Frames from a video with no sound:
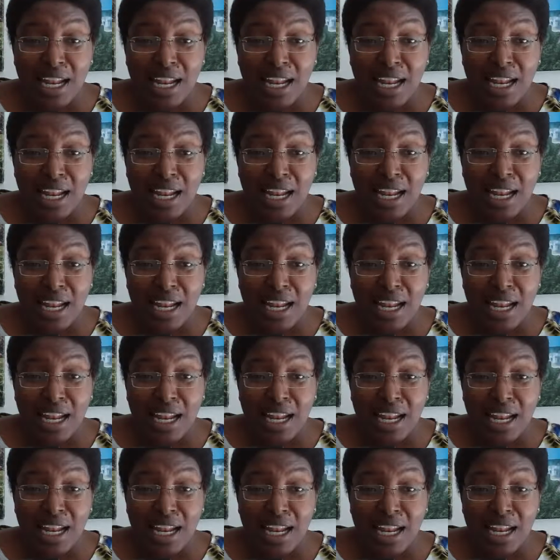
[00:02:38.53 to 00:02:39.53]
But
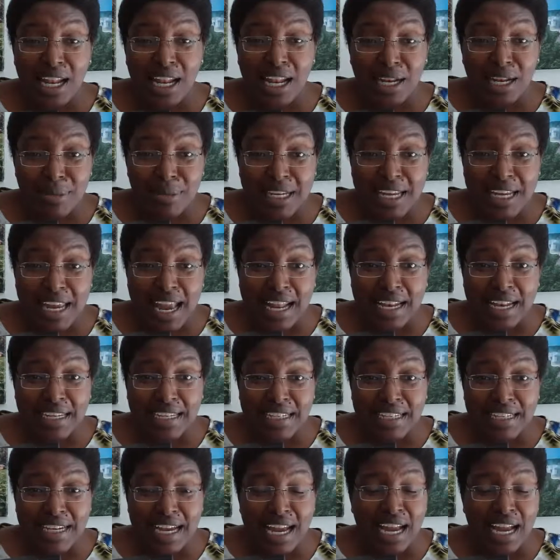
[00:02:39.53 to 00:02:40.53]
me, I'm not a
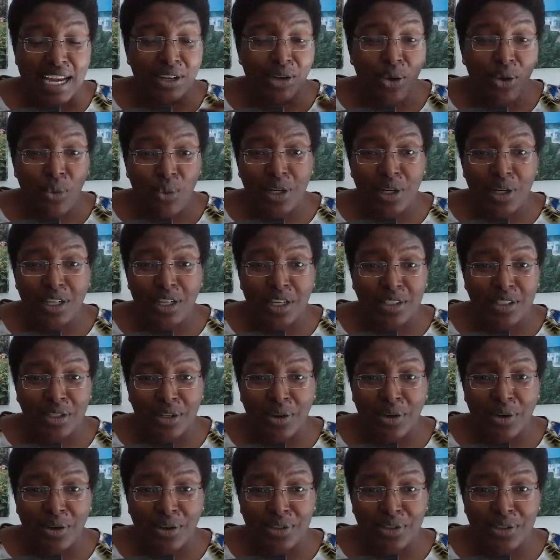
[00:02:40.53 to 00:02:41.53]
mechanic. I don't work on
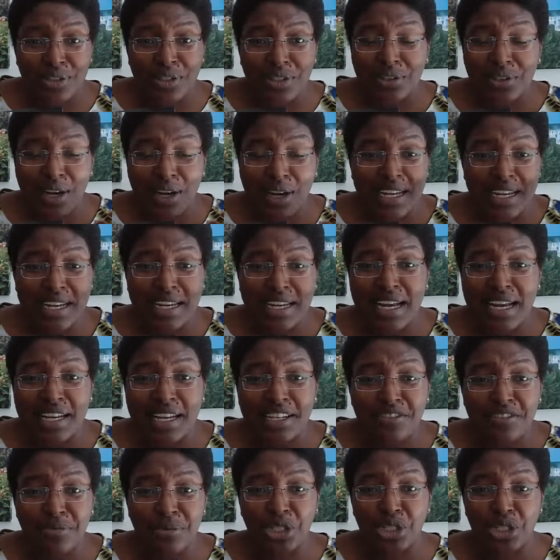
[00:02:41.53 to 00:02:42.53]
cars or any
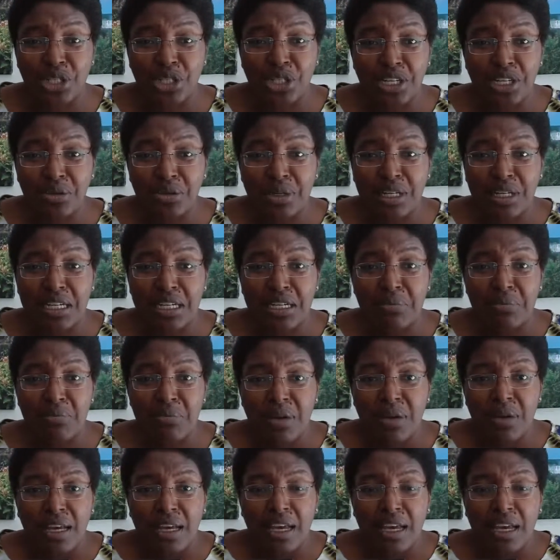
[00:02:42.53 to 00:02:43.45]
kind of machinery.